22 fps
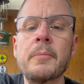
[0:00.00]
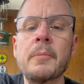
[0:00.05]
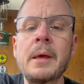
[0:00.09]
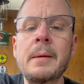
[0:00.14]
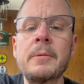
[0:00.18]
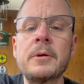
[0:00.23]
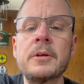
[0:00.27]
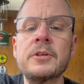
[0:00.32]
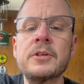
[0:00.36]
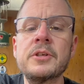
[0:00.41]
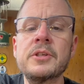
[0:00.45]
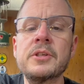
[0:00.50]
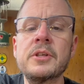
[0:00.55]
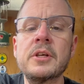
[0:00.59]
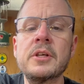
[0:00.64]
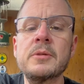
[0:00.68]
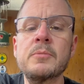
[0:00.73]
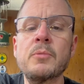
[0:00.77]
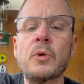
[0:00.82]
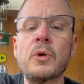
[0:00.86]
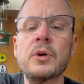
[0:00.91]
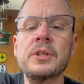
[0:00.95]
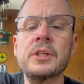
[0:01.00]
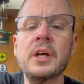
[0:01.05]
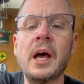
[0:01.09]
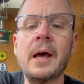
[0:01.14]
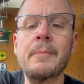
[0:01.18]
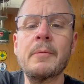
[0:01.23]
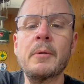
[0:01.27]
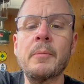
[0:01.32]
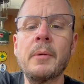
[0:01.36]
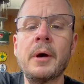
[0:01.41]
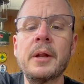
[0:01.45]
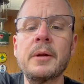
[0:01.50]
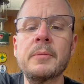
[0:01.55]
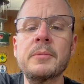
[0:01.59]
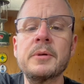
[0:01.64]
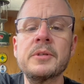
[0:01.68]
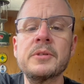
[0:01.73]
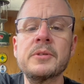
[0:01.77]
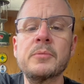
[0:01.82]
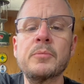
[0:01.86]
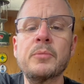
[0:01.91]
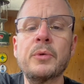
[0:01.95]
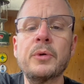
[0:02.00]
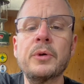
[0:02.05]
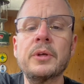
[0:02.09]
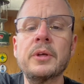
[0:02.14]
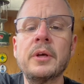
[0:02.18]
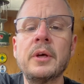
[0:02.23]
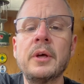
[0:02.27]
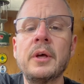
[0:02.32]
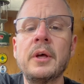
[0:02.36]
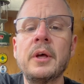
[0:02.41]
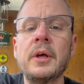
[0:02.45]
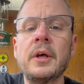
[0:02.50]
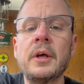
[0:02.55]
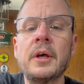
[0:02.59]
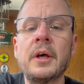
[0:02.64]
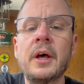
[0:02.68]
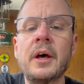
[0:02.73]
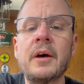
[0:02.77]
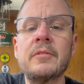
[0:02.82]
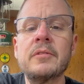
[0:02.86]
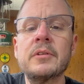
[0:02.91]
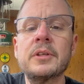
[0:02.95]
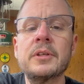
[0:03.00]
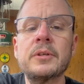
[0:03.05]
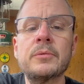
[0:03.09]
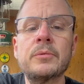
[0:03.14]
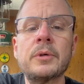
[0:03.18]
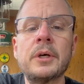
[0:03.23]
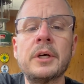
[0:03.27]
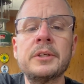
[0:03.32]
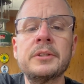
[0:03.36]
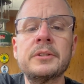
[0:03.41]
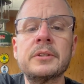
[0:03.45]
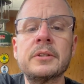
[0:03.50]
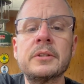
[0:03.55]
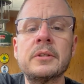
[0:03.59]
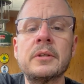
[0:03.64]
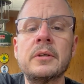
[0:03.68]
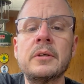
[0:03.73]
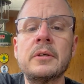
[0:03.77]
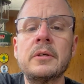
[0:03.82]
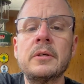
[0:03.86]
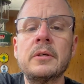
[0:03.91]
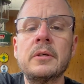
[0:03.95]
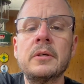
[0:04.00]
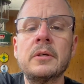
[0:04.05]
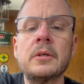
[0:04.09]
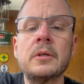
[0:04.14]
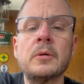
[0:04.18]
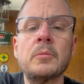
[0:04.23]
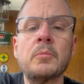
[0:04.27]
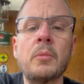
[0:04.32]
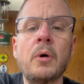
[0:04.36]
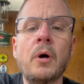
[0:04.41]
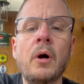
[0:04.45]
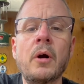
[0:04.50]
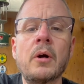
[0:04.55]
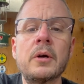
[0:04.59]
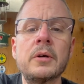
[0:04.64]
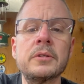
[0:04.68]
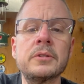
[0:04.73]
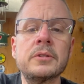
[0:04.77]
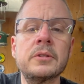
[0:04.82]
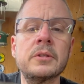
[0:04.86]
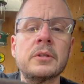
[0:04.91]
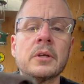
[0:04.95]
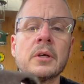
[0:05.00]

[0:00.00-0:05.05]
Maybe it just needs more time. It might have been some pretty heavily rusted parts.